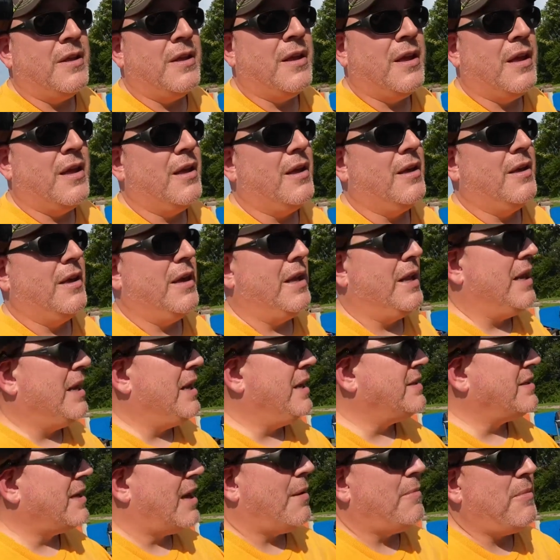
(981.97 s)
And
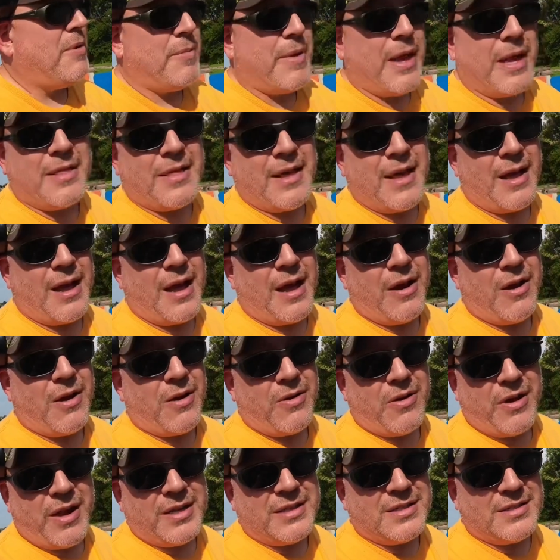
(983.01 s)
anytime you make that higher
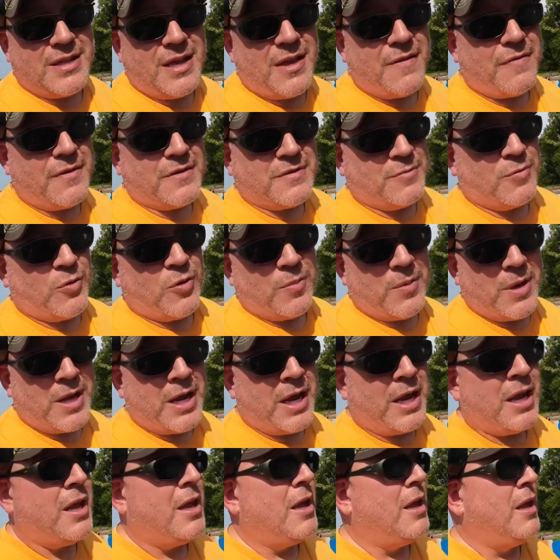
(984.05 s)
grade stuff, it's more
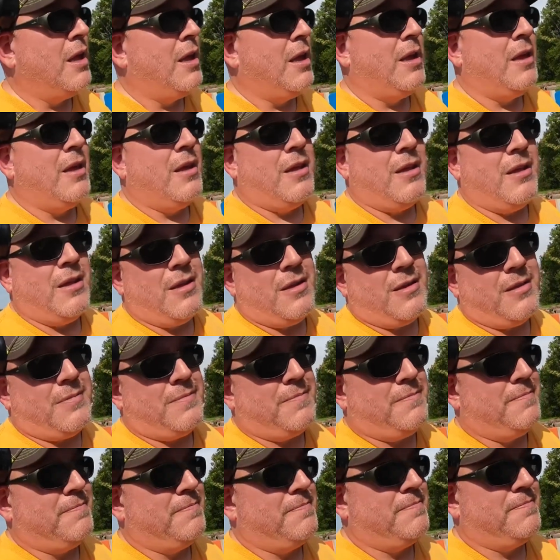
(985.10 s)
money.
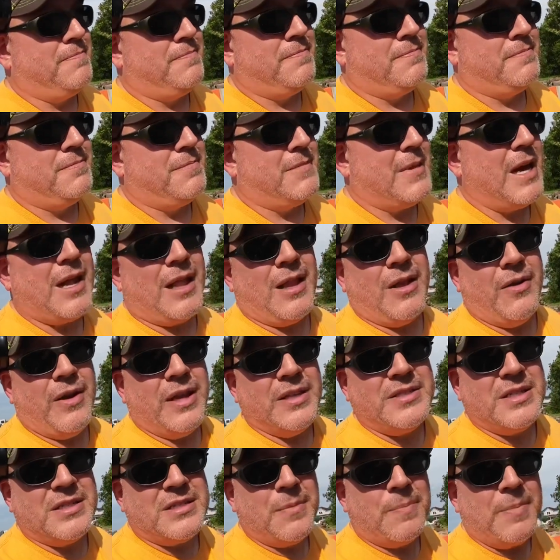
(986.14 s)
I don't know, it's
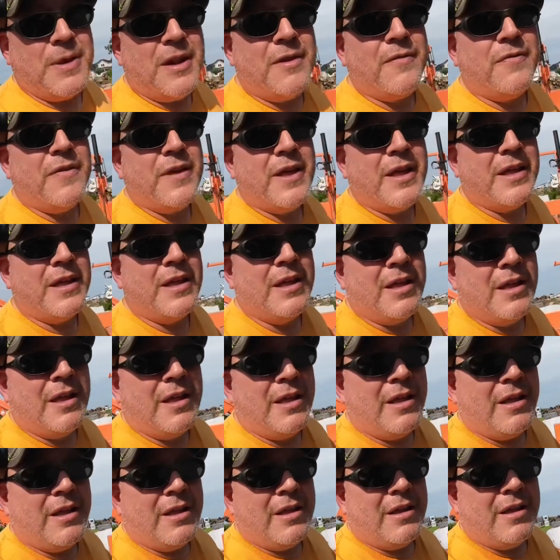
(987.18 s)
just a benefit
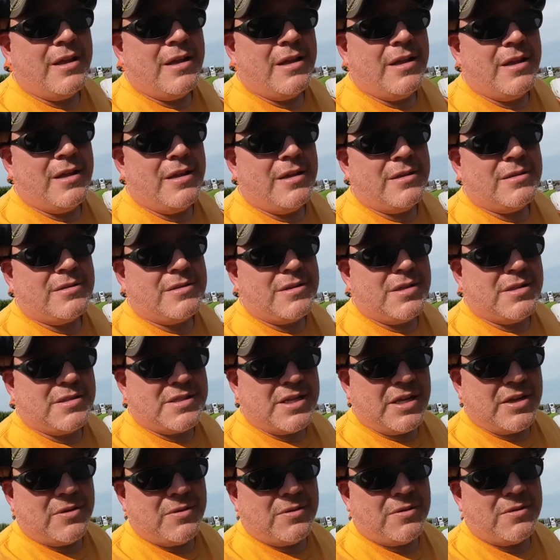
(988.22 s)
to
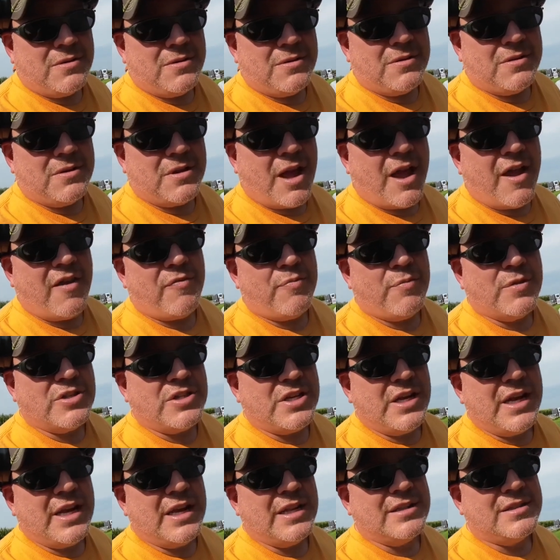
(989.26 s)
single knife
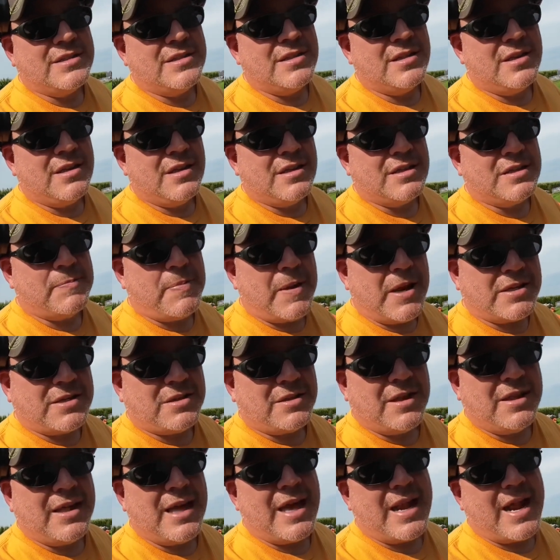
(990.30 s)
machines, especially
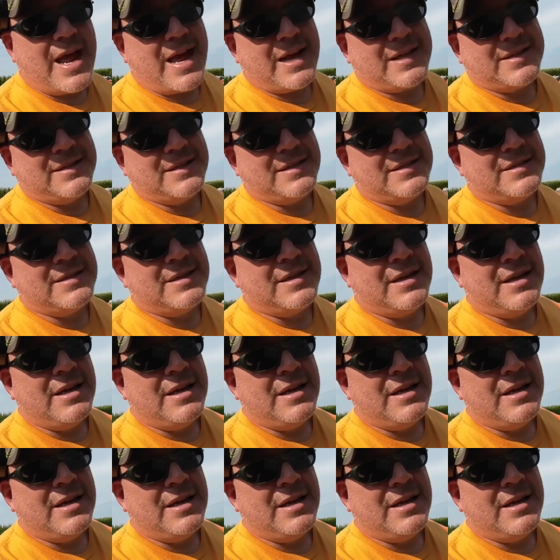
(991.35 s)
that Axis.